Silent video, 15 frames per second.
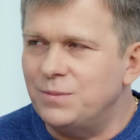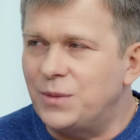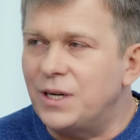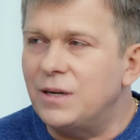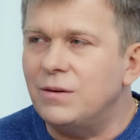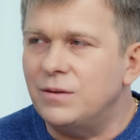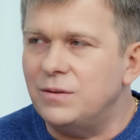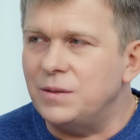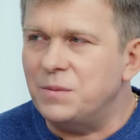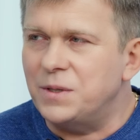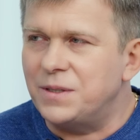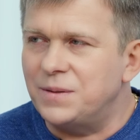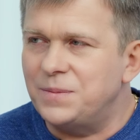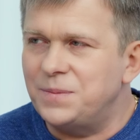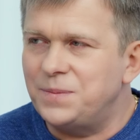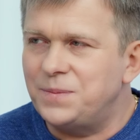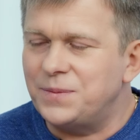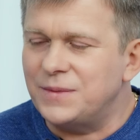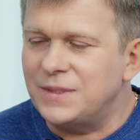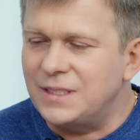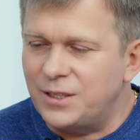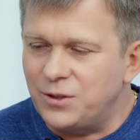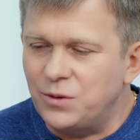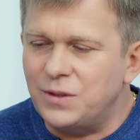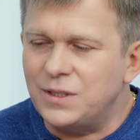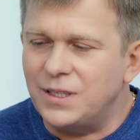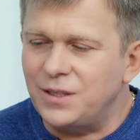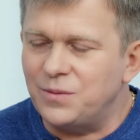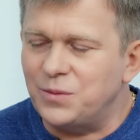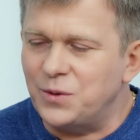It is their right of choice,
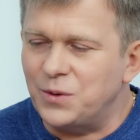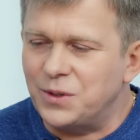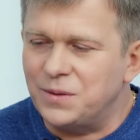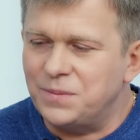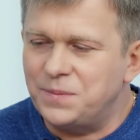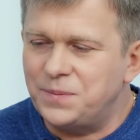granted by